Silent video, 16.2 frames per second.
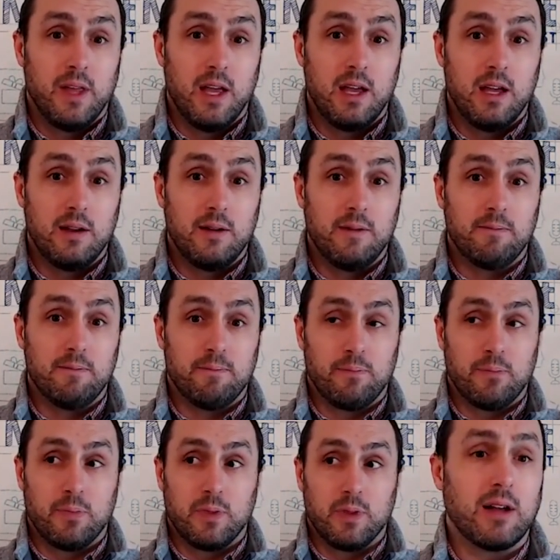and
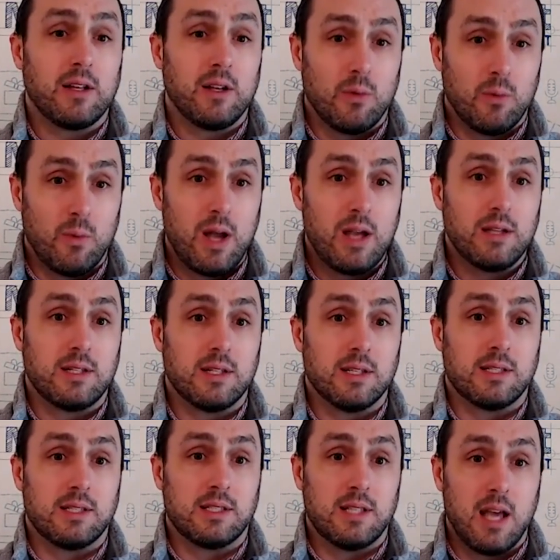finding a way to
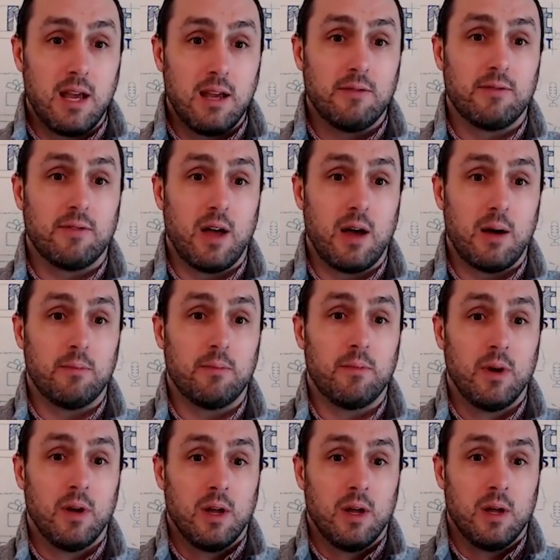save
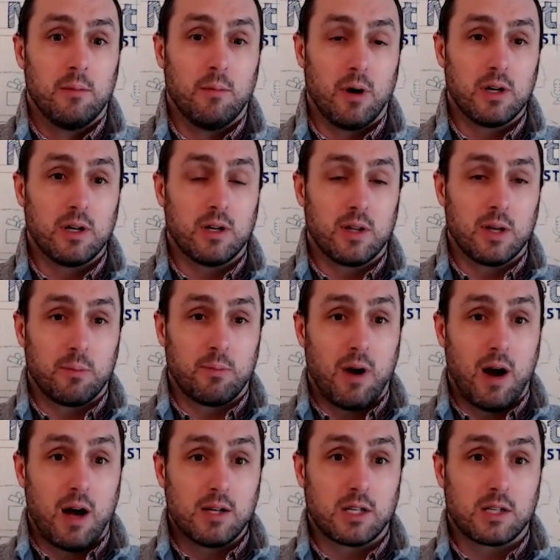them money on their
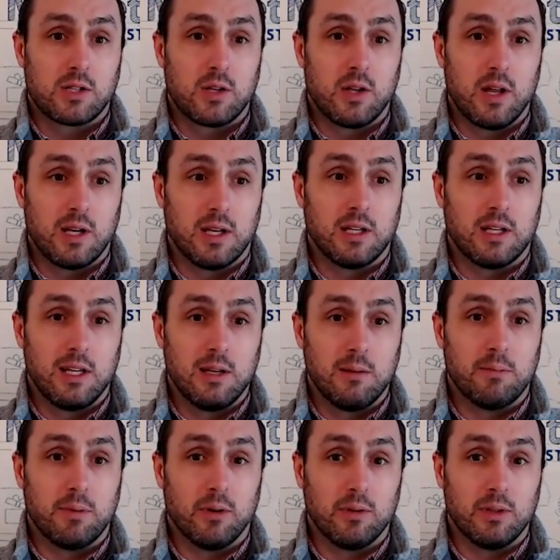projects so they can
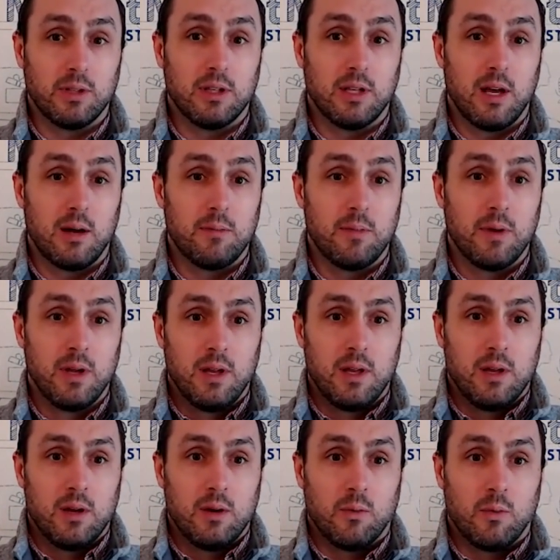keep building them
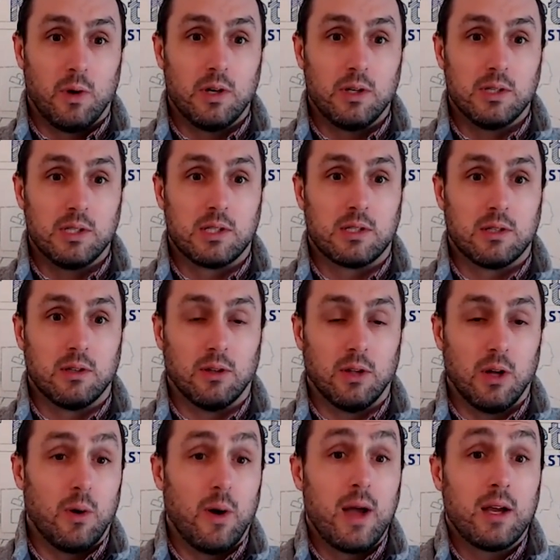was
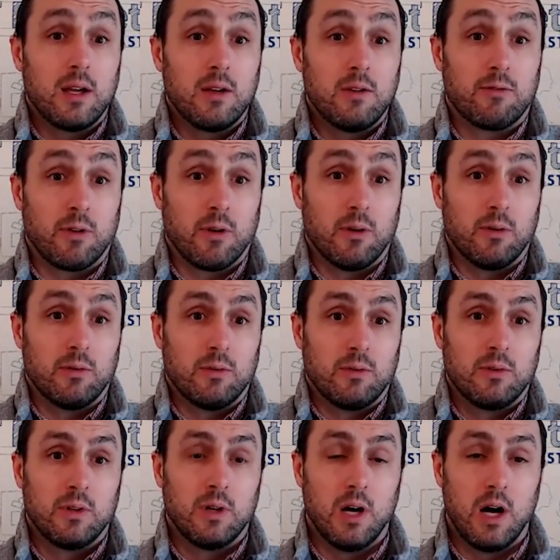low-hanging fruit.
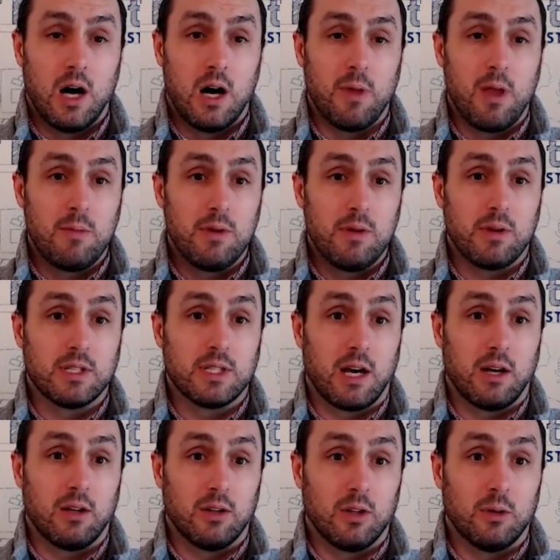So maybe you can
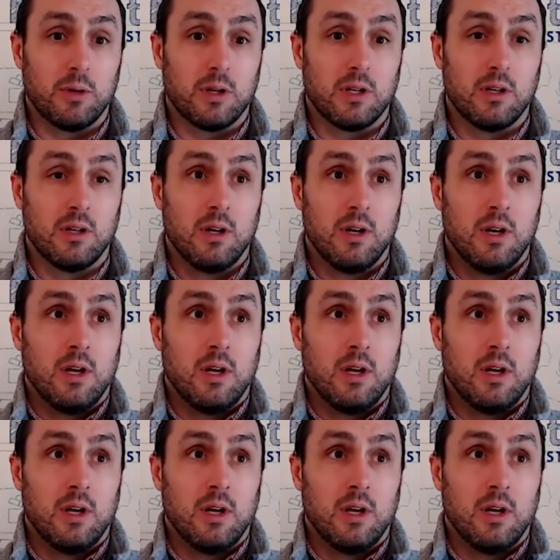tell a little bit